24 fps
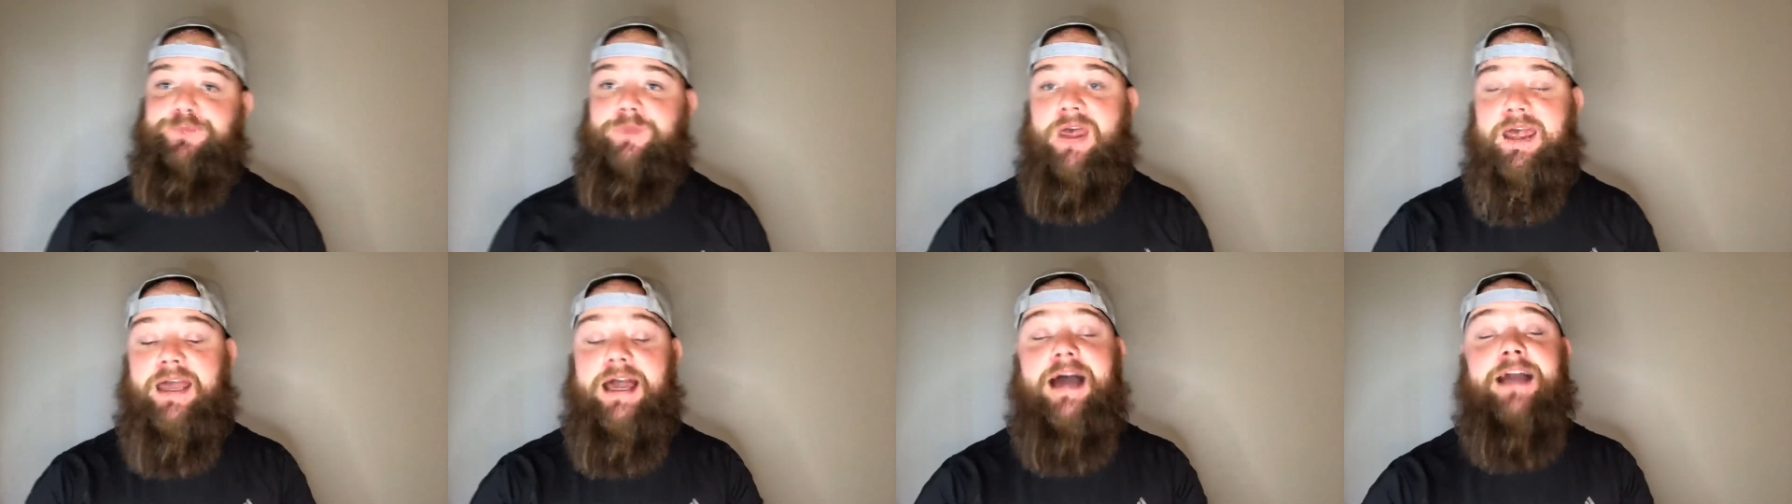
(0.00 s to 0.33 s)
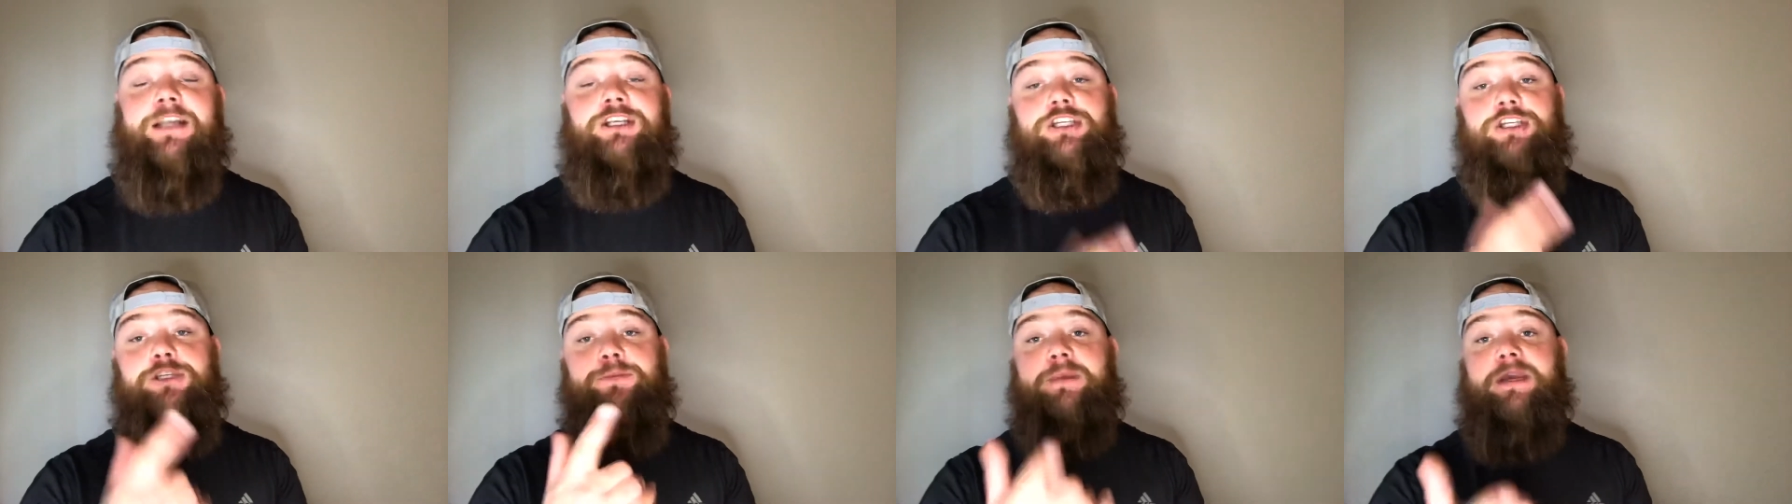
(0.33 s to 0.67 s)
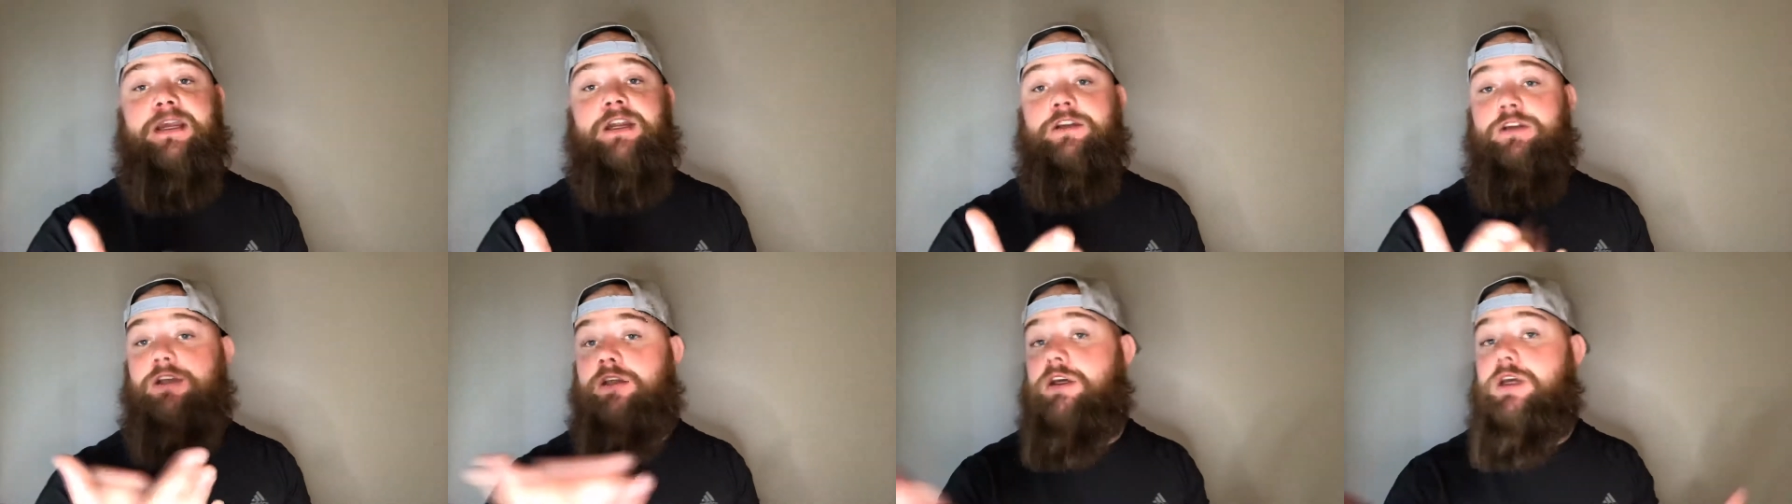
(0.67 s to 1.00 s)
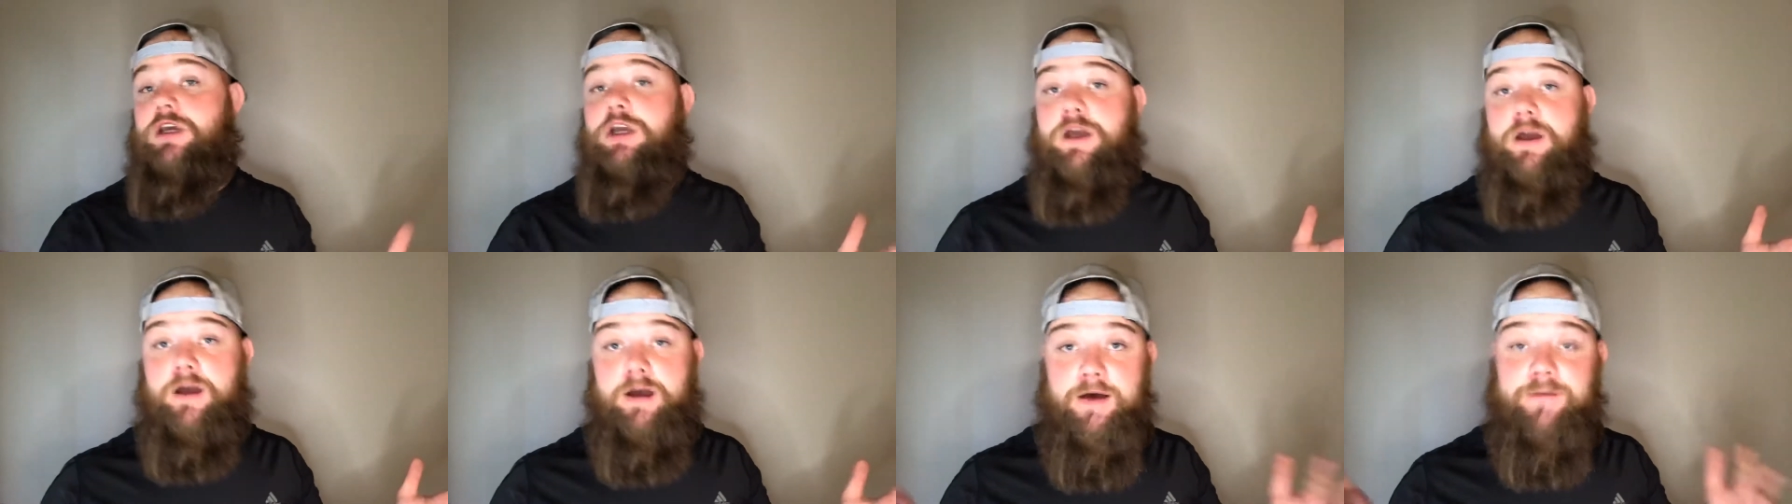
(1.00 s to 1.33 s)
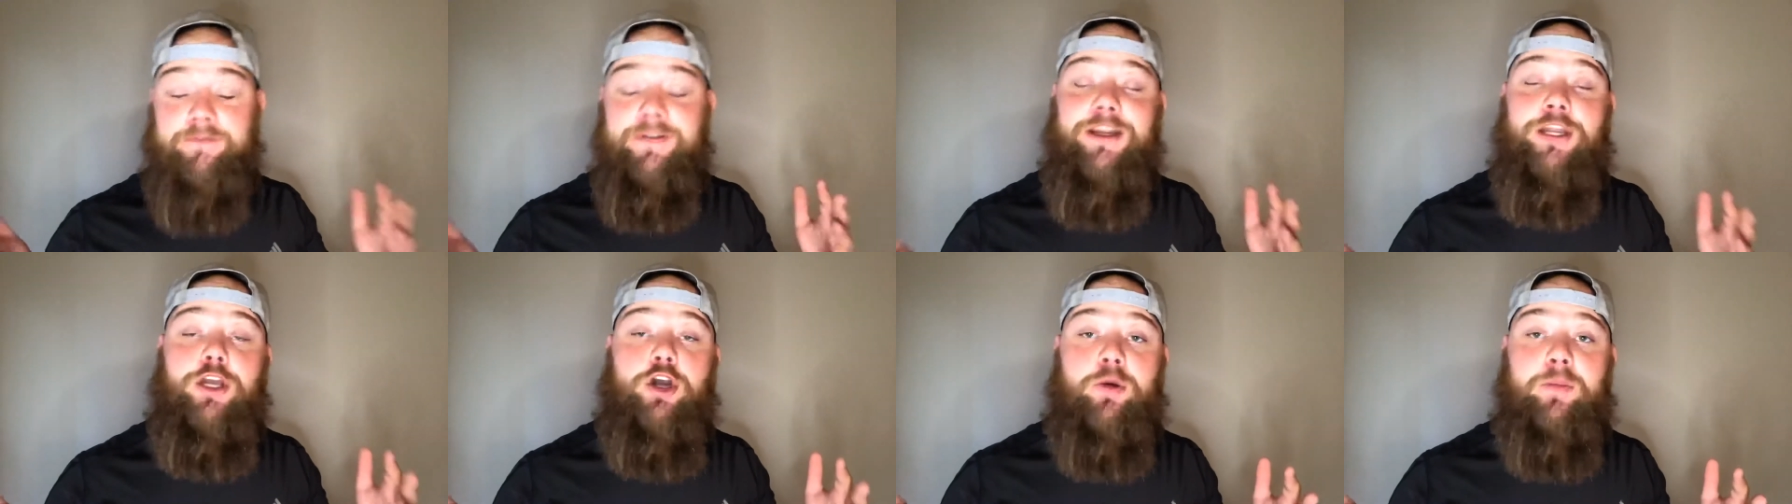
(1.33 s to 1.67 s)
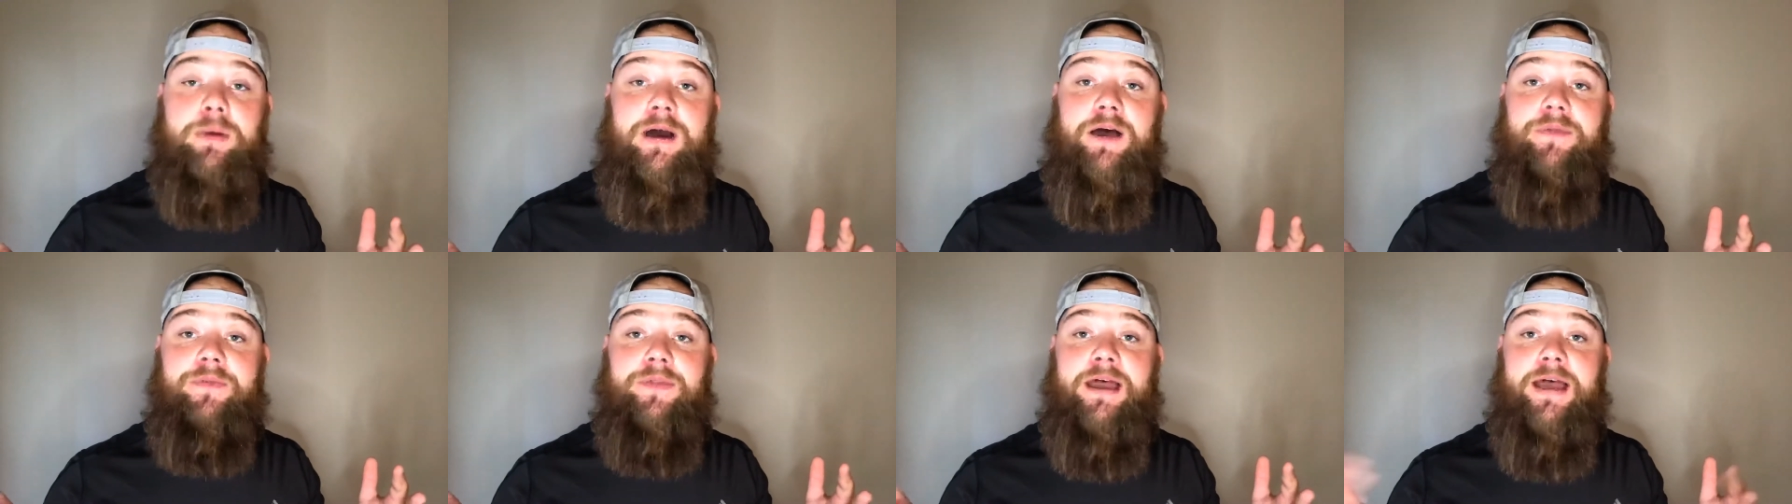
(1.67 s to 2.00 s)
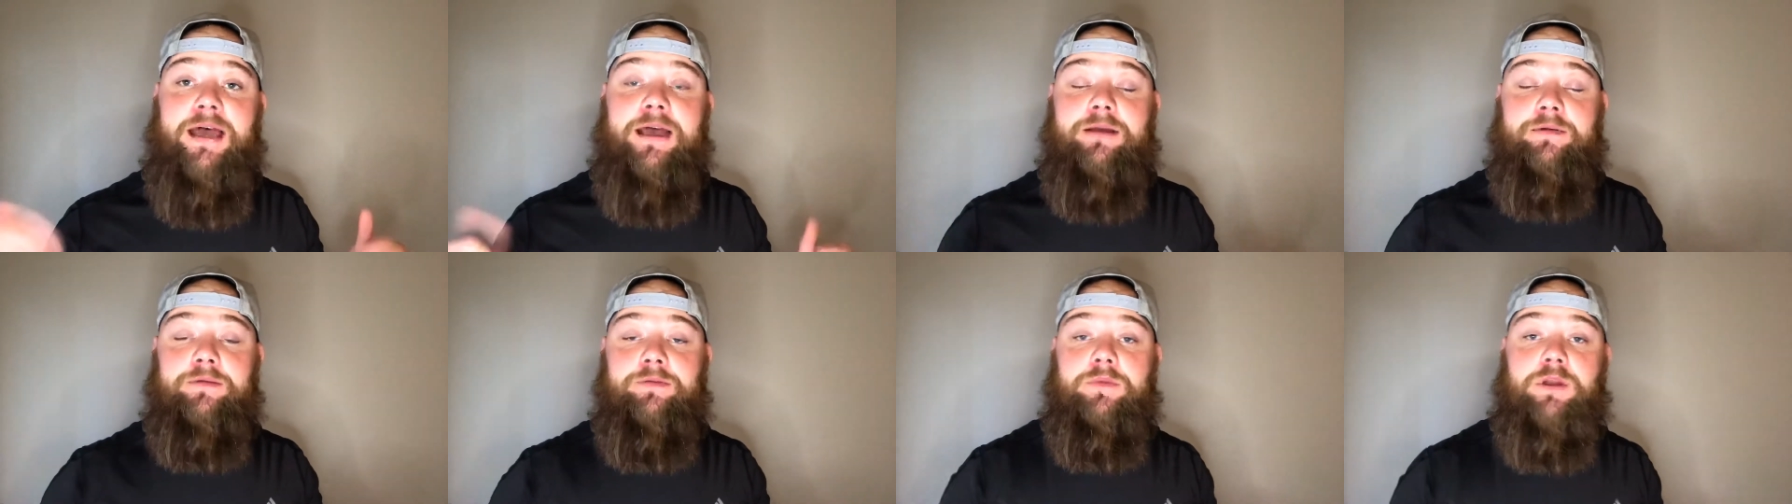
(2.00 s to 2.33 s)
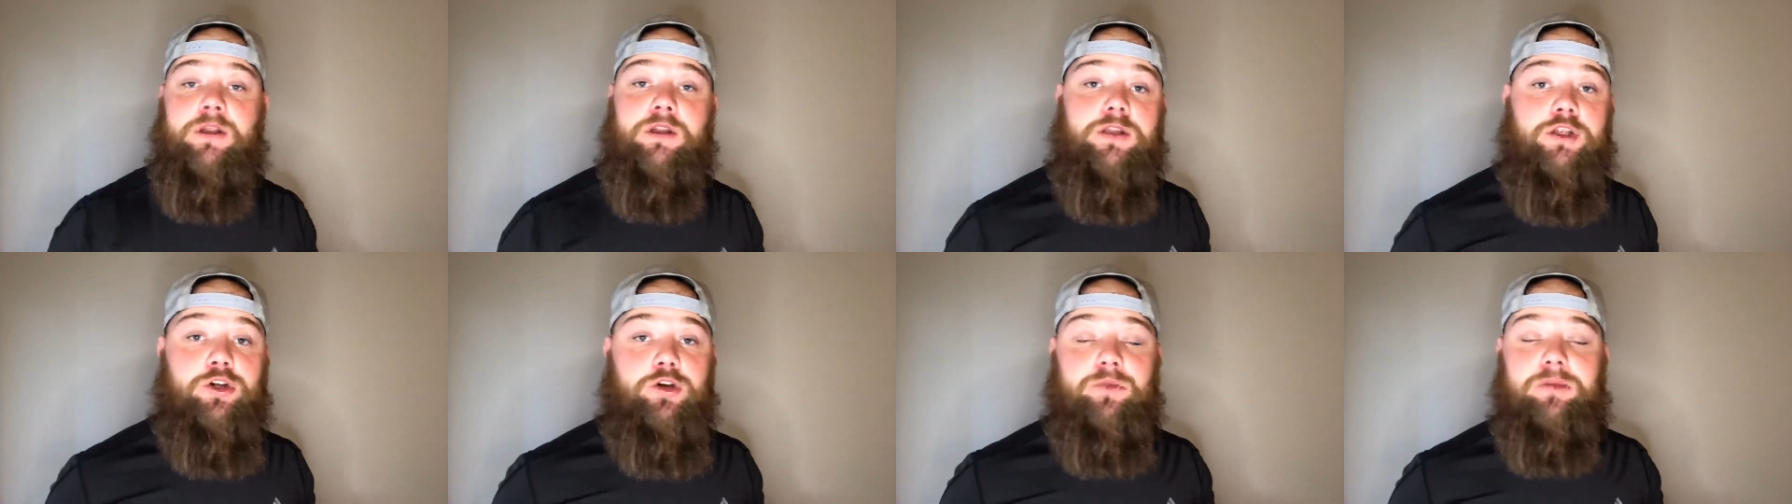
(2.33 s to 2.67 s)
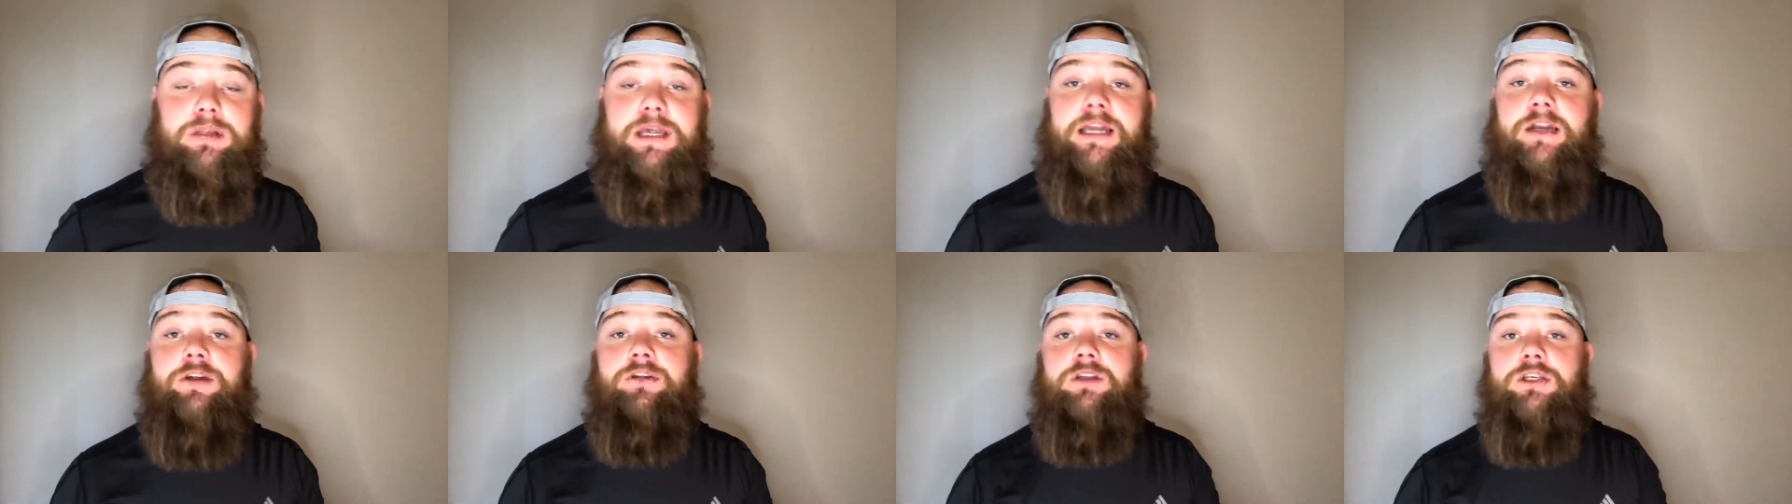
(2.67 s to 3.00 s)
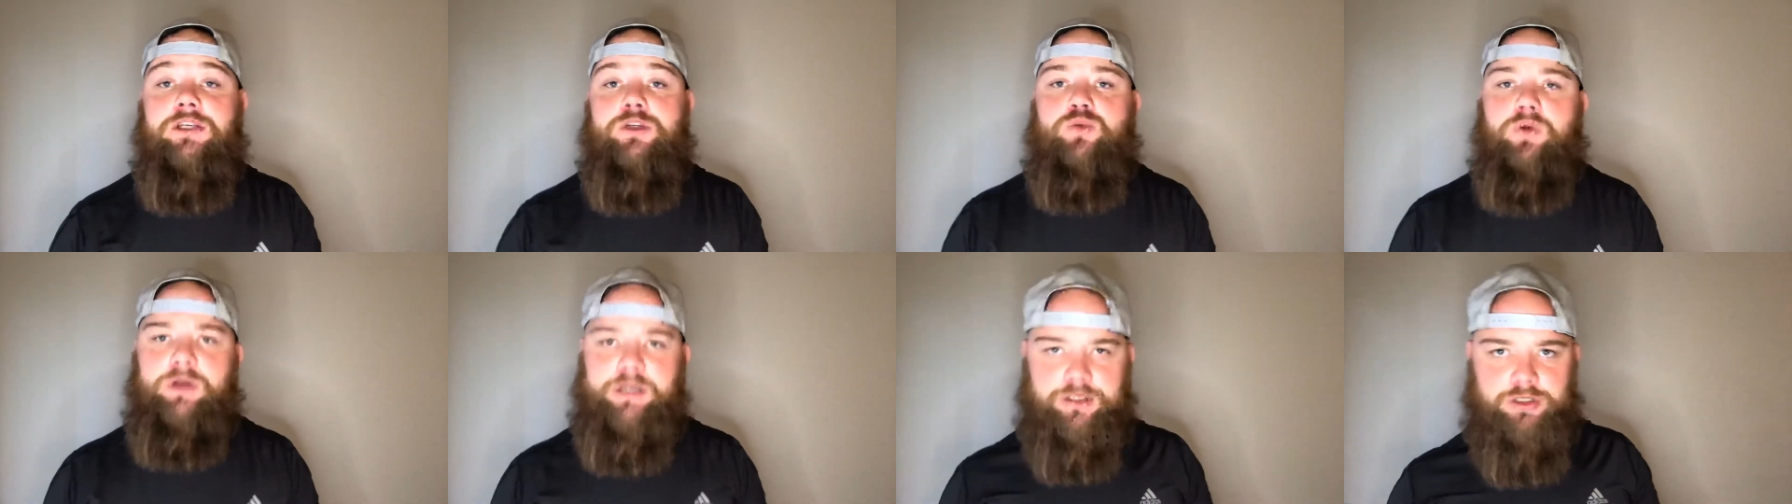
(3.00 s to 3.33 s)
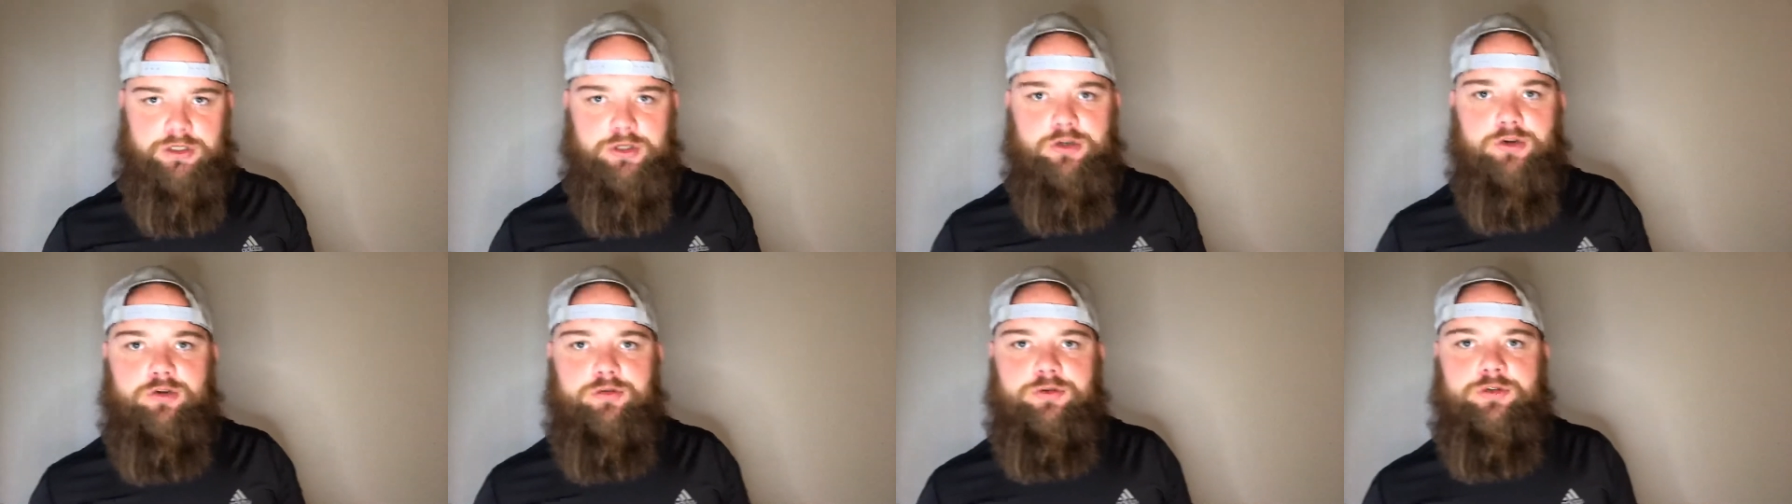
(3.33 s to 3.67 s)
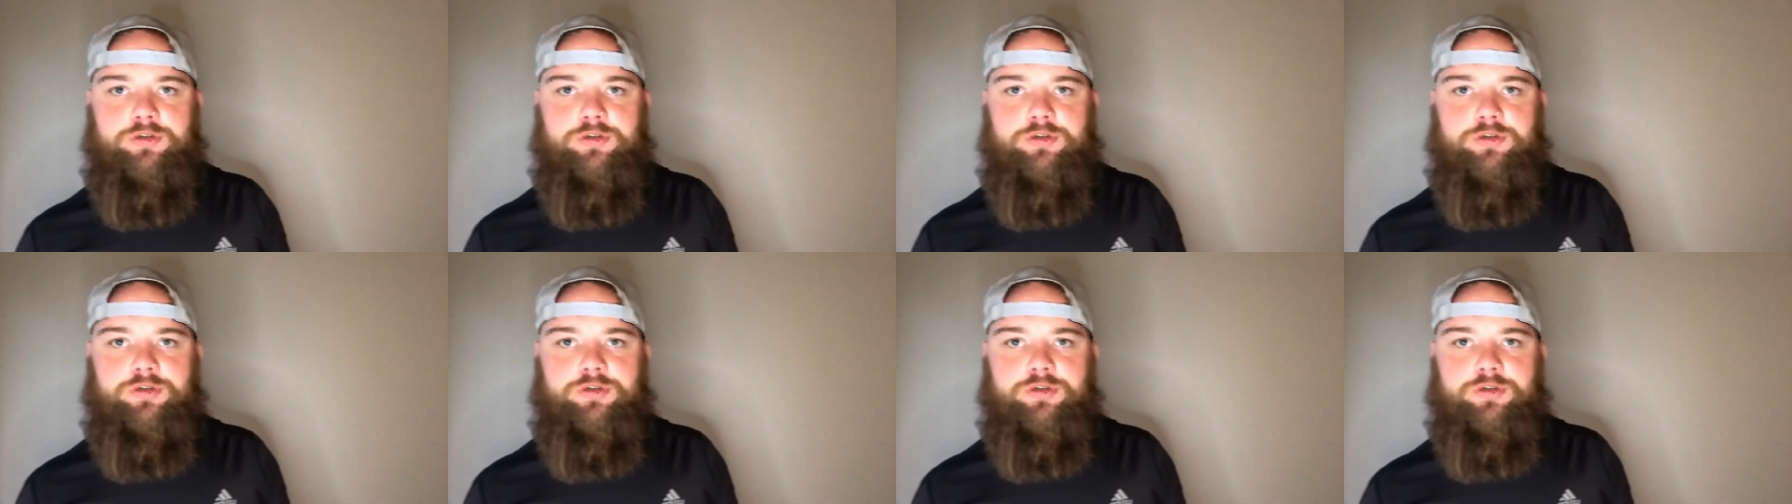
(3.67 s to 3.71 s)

I just made a, a video about that a little later this week too.